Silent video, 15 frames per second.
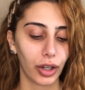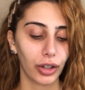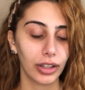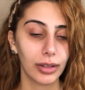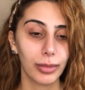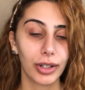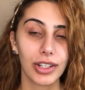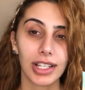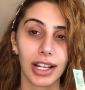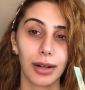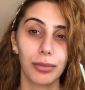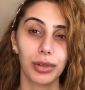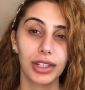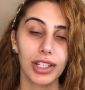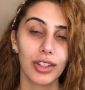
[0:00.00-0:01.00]
only because I
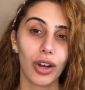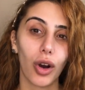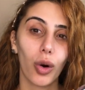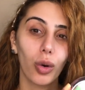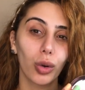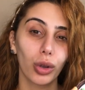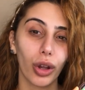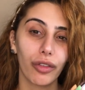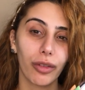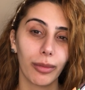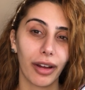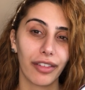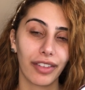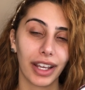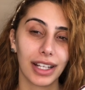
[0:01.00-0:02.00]
can put this all over
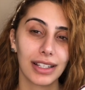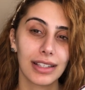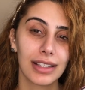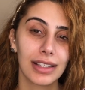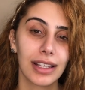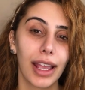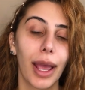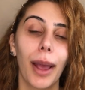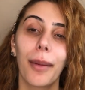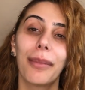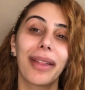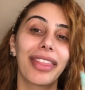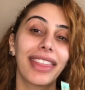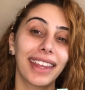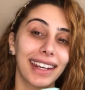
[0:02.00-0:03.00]
my face.
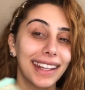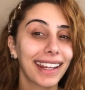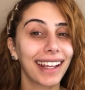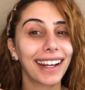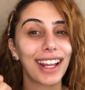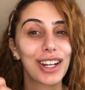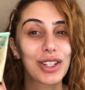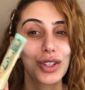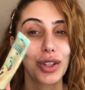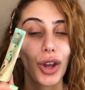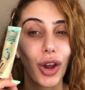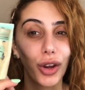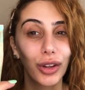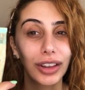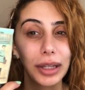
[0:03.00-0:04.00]
But then again, I do
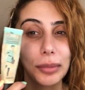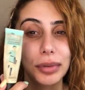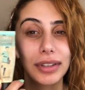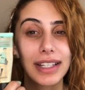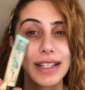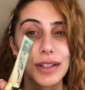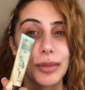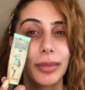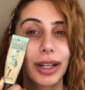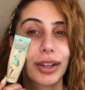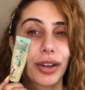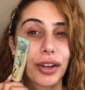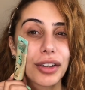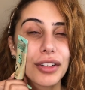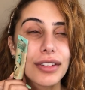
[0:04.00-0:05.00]
only put this on my
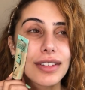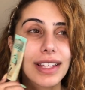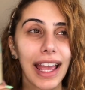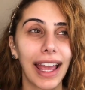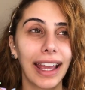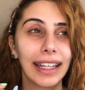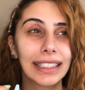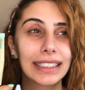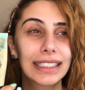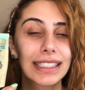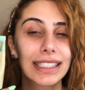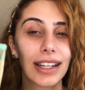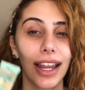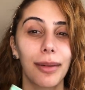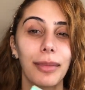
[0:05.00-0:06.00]
nose
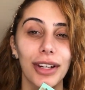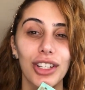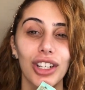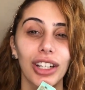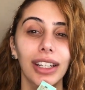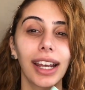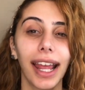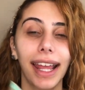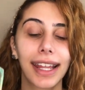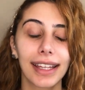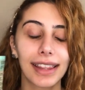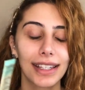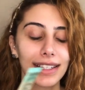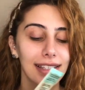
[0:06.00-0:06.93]
and, and my chin and